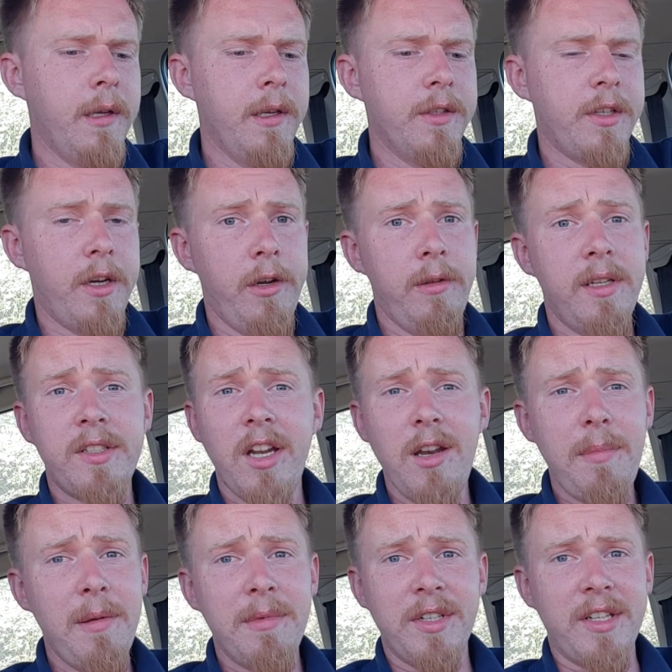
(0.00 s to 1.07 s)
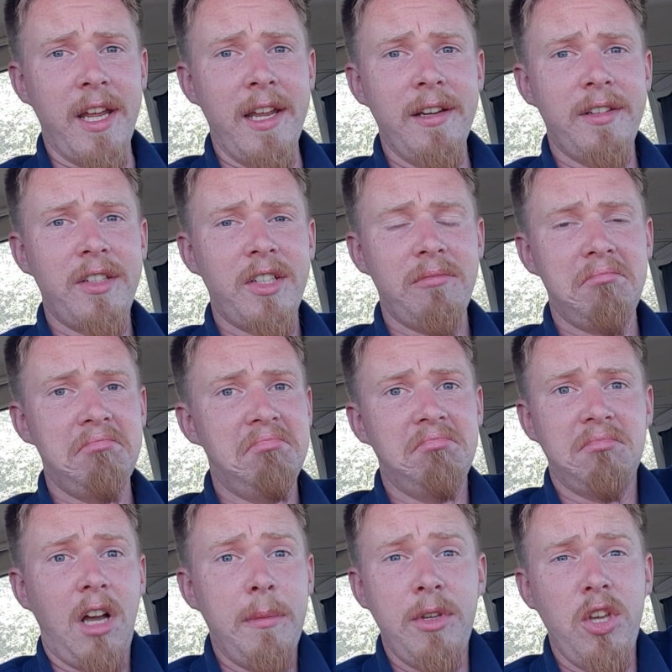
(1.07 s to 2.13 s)
So there's going to be mistakes.
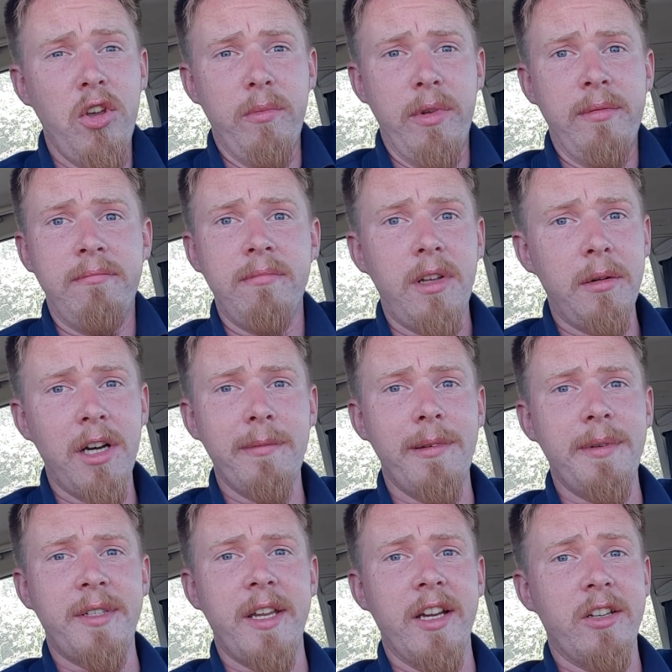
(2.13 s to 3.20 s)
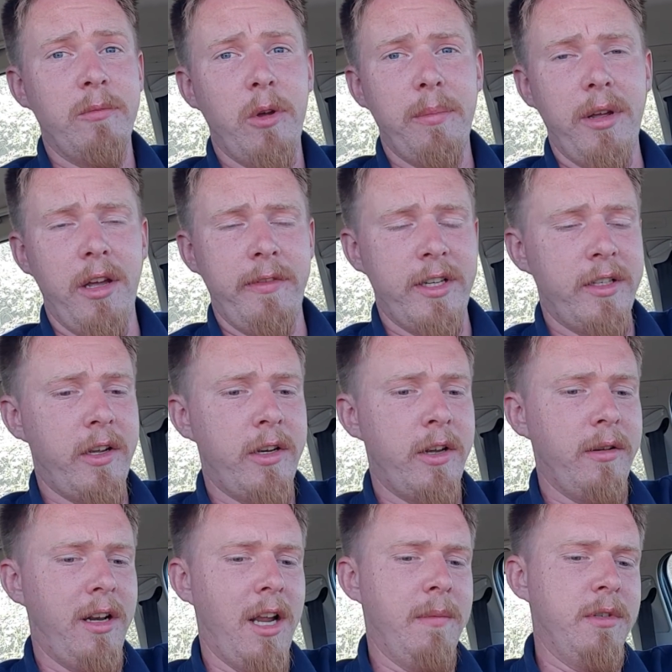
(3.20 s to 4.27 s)
I'm human. I'm going to make mistakes. I'm not perfect. I
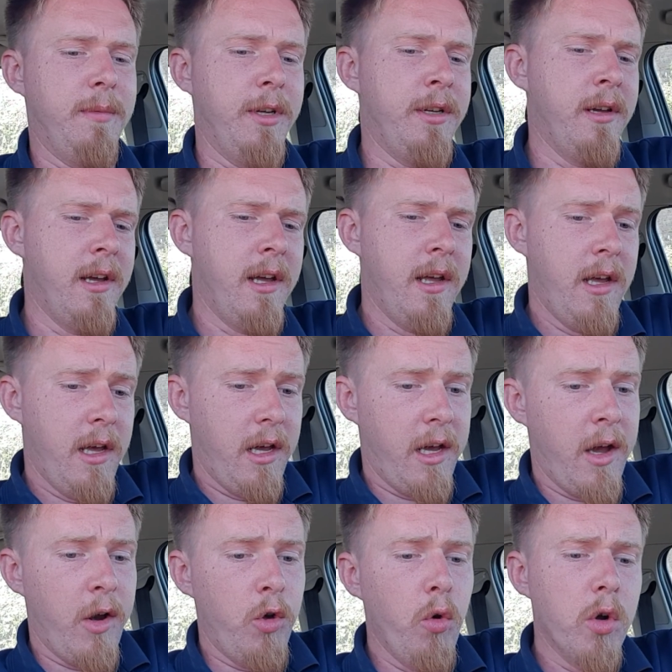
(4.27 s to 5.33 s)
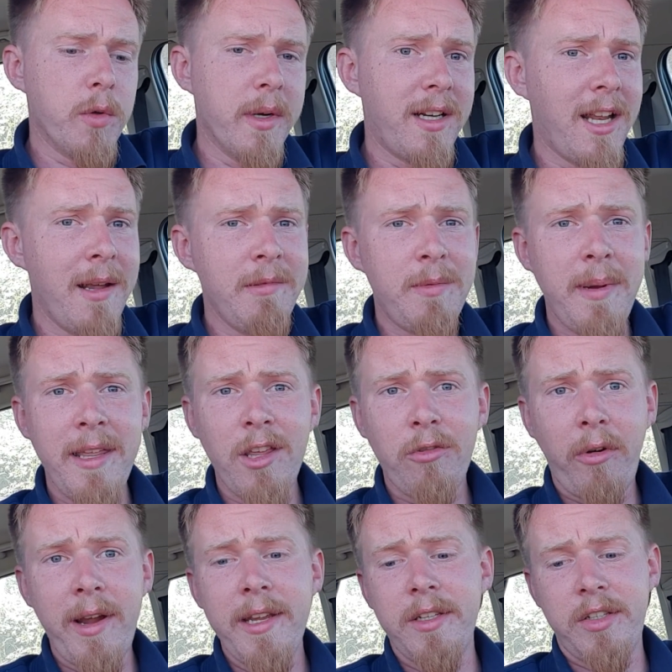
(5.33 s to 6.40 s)
don't claim to be. Nor do I claim to be the
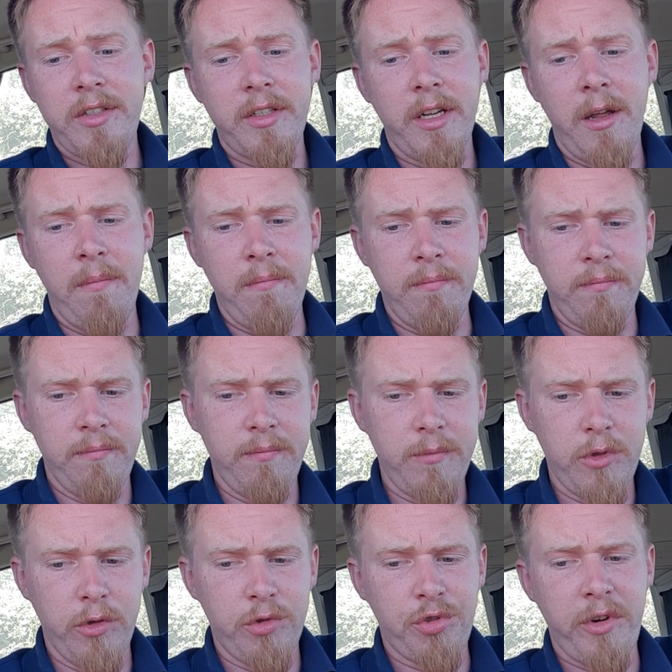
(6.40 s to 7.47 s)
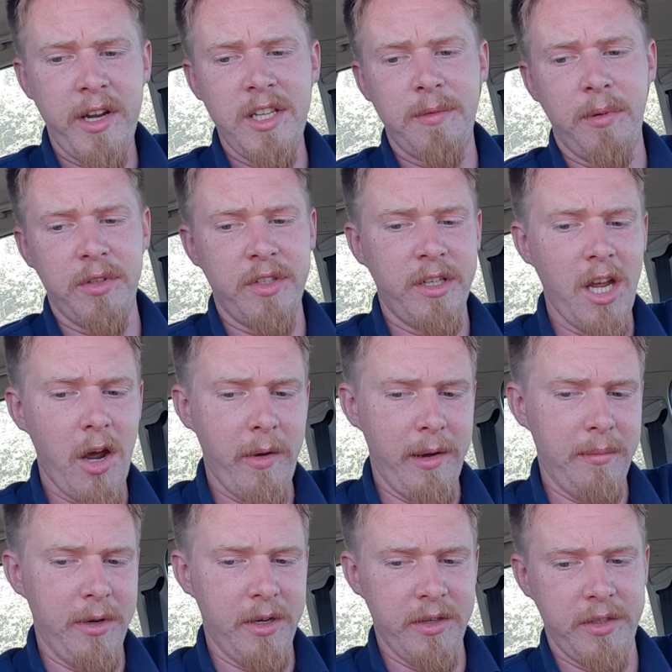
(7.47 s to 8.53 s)
greatest sort of train spotter
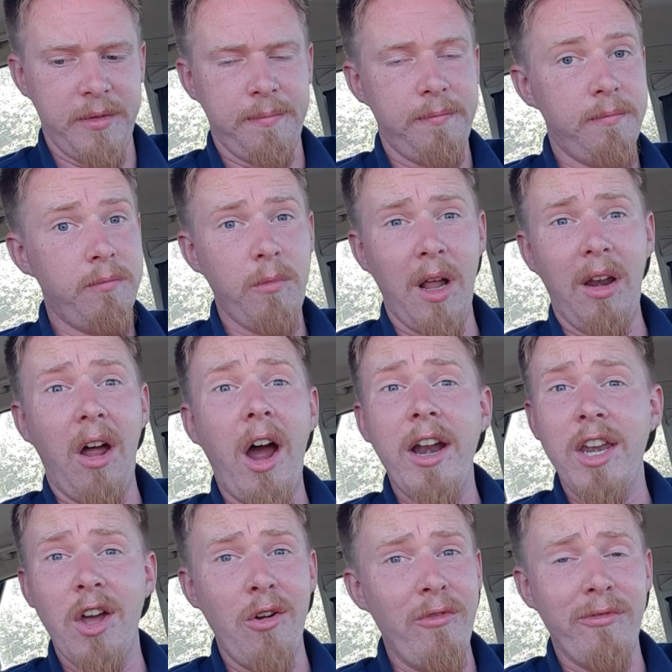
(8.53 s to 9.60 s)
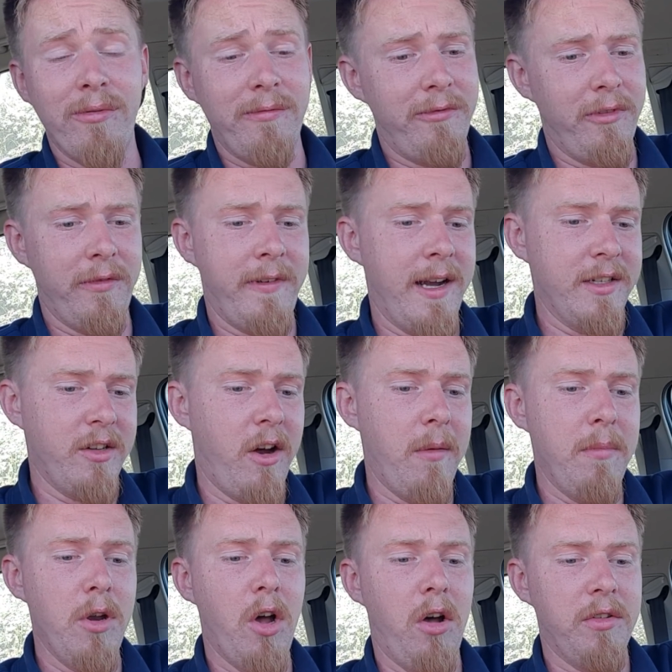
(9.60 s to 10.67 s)
going, because, well, I know for a fact
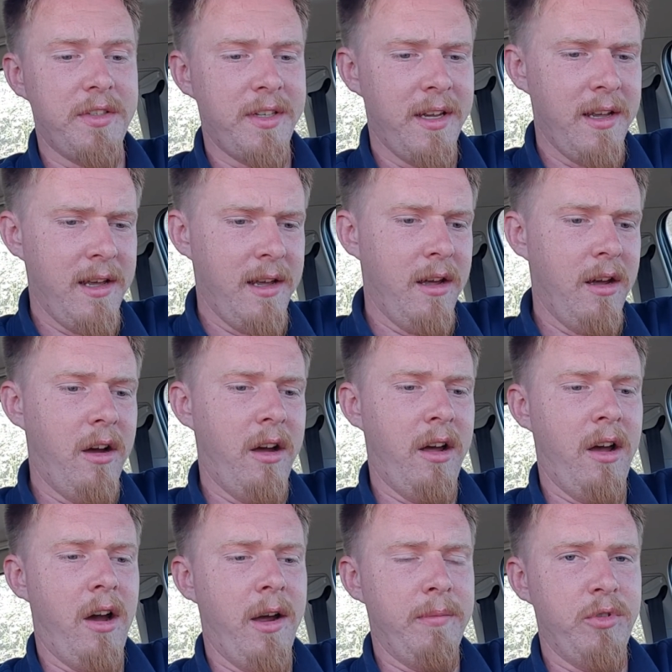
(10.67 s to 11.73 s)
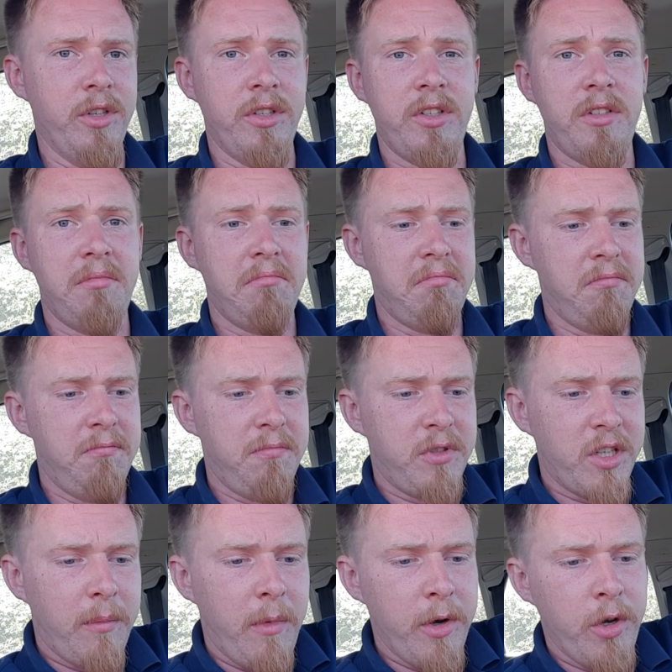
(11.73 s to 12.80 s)
I'm not. I'm just
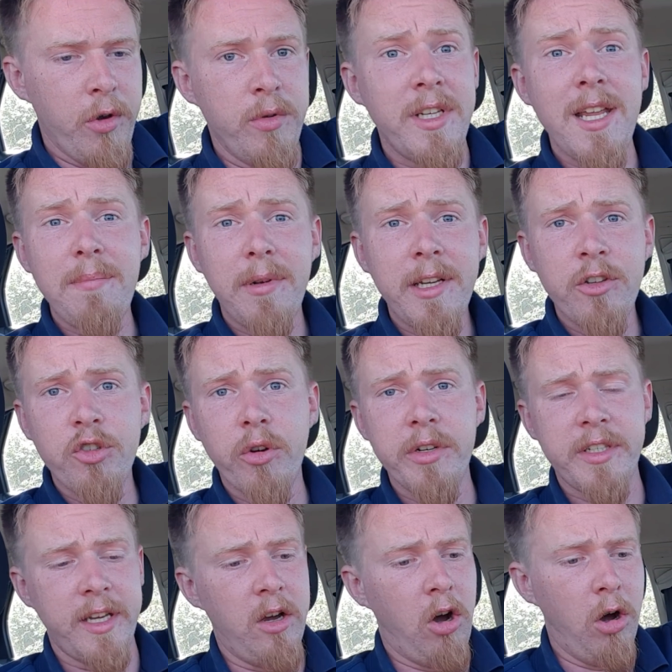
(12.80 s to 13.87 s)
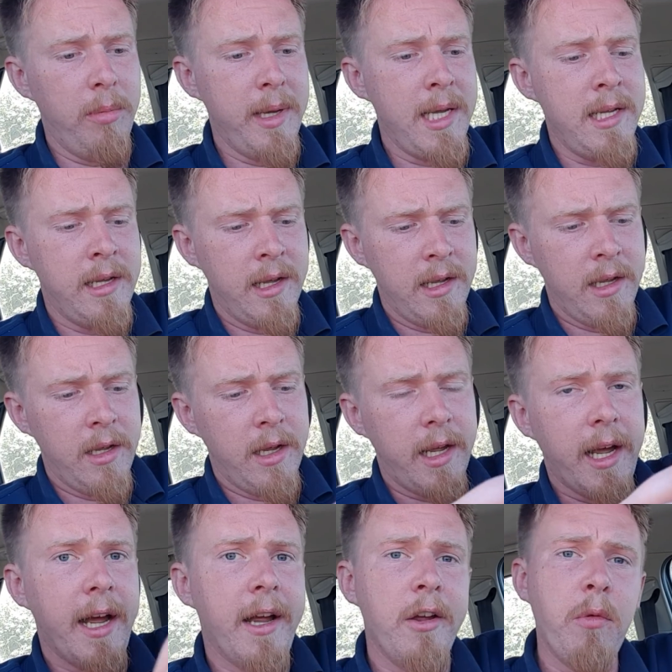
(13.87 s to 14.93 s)
someone who deeply enjoys their hobby,
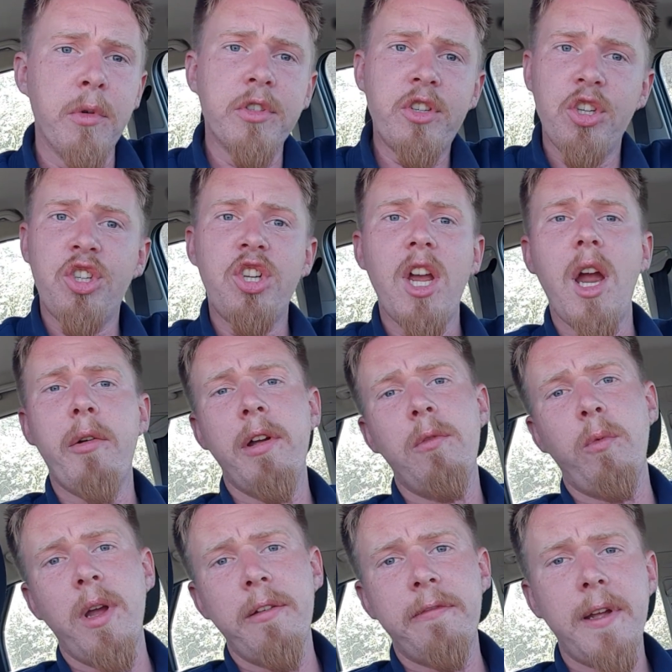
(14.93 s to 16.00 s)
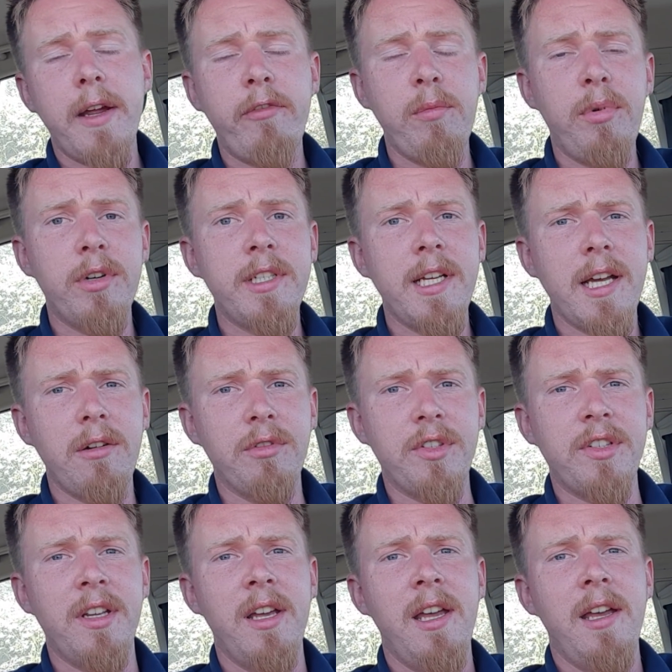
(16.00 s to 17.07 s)
who wants to share it with everybody
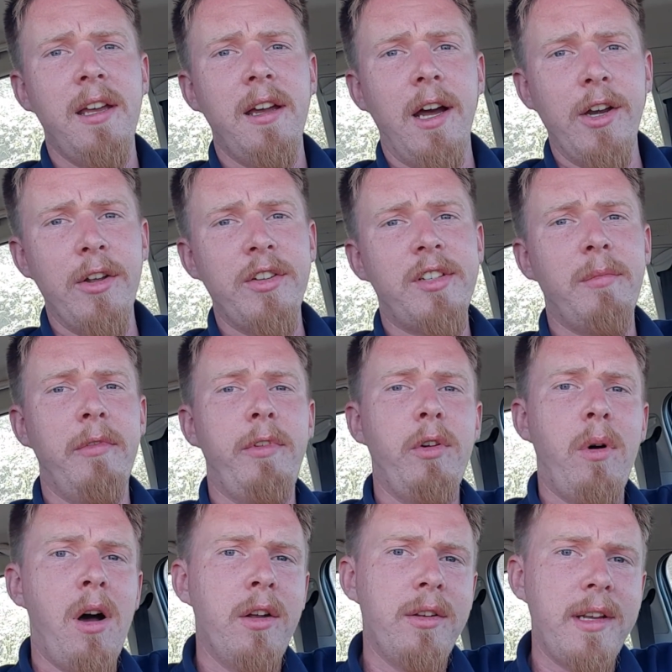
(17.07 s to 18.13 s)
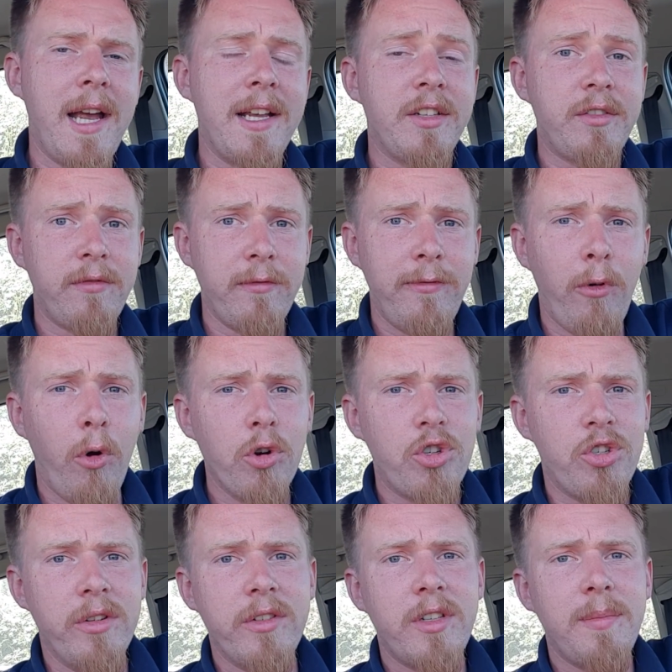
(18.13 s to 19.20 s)
else. I know some of you aren't as
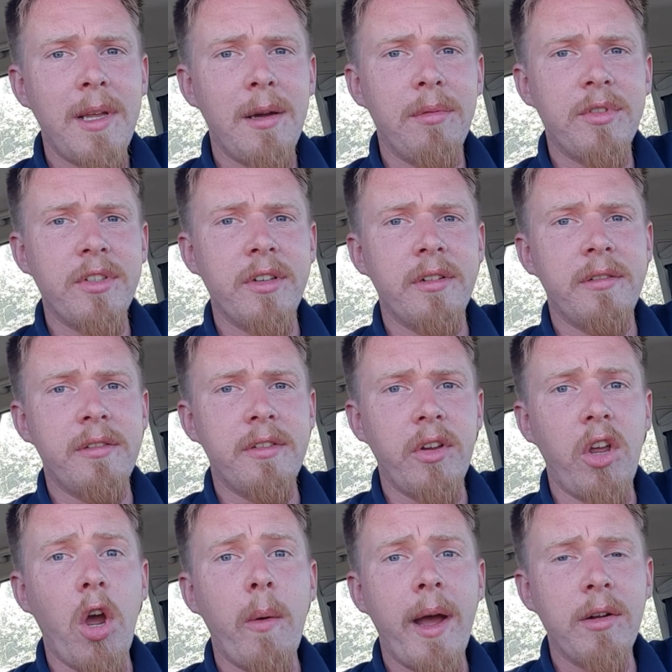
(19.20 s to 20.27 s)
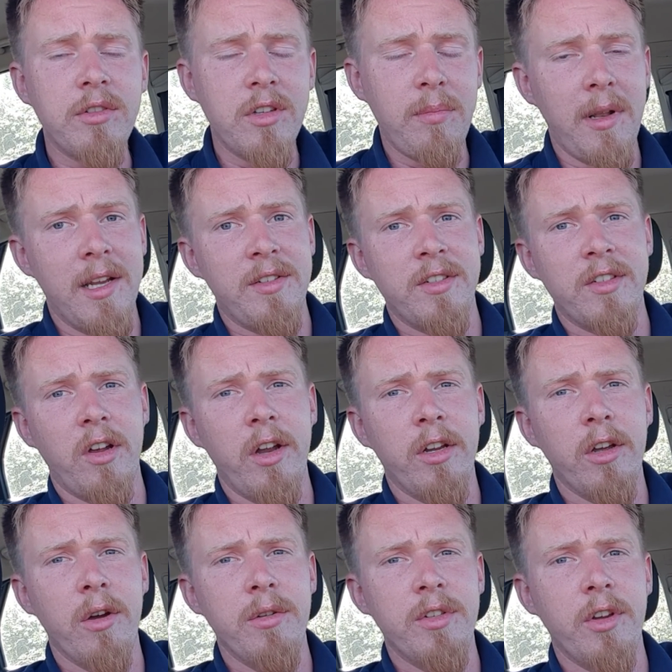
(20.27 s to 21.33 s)
fortunate to be able to go out to the places that I
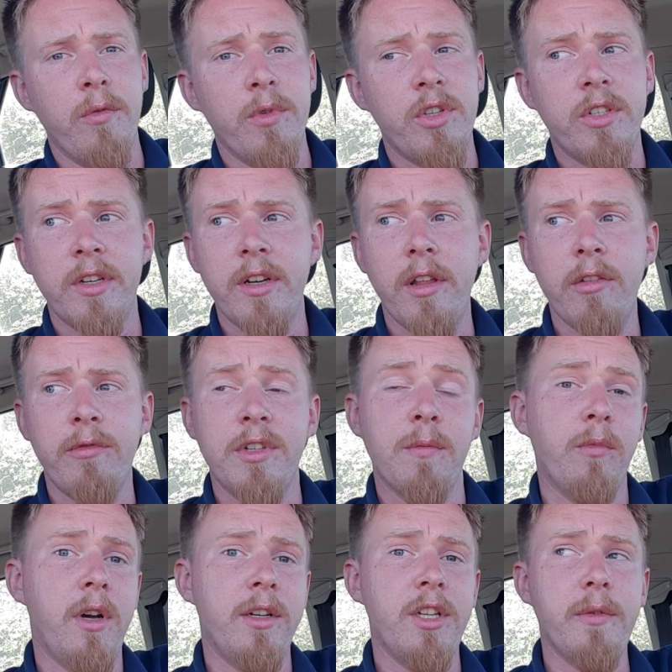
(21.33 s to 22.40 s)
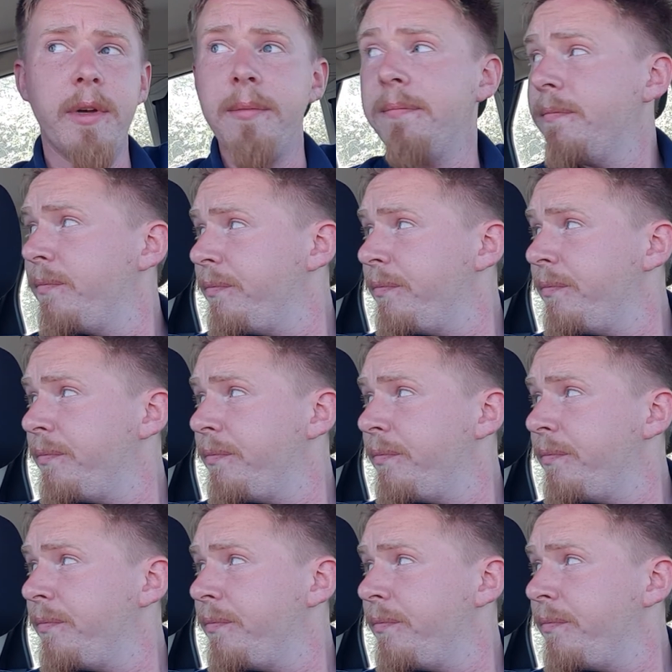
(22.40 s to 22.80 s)
go to, which is another reason why I do it.